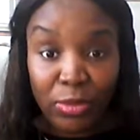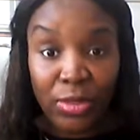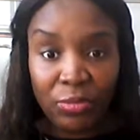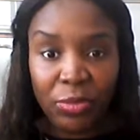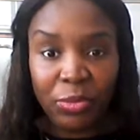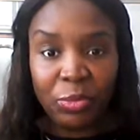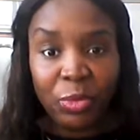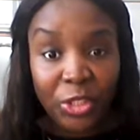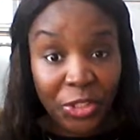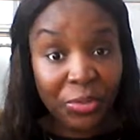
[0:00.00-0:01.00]
difficult
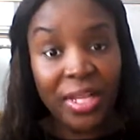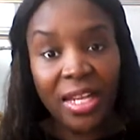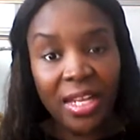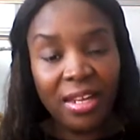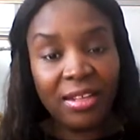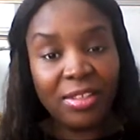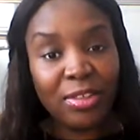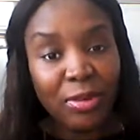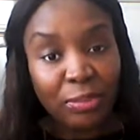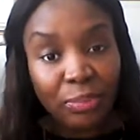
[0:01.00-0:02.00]
once you're in it.
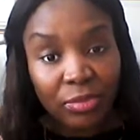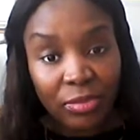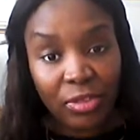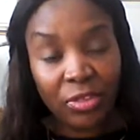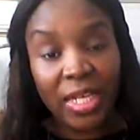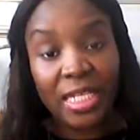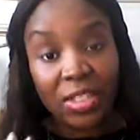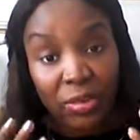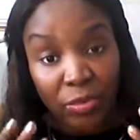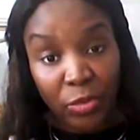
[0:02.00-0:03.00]
So try
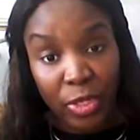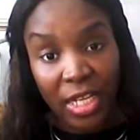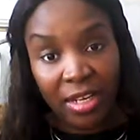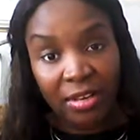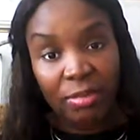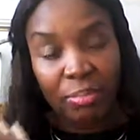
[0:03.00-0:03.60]
to avoid it.